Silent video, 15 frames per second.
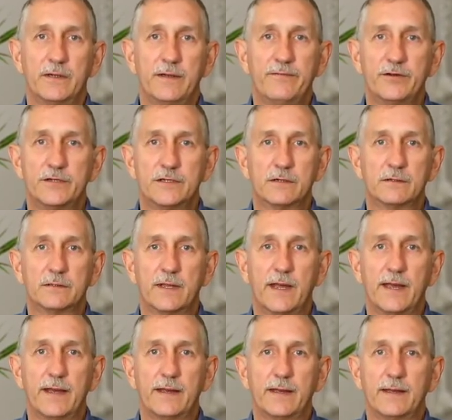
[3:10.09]
every single
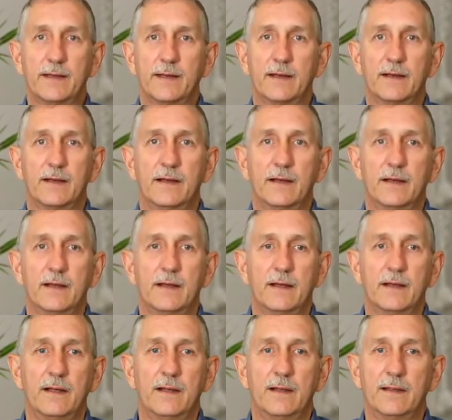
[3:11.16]
day.
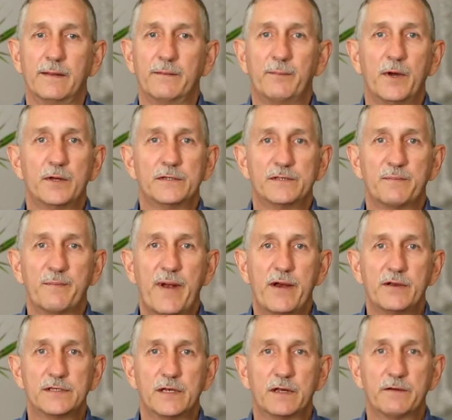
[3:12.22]
The most
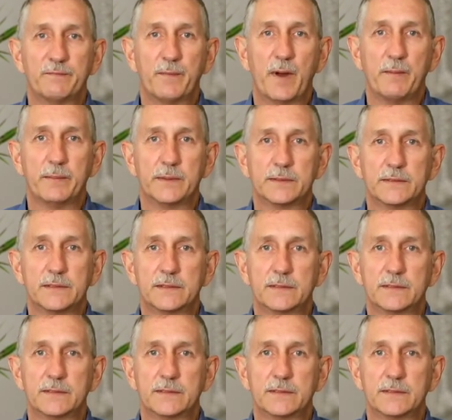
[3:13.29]
embarrassing of moments,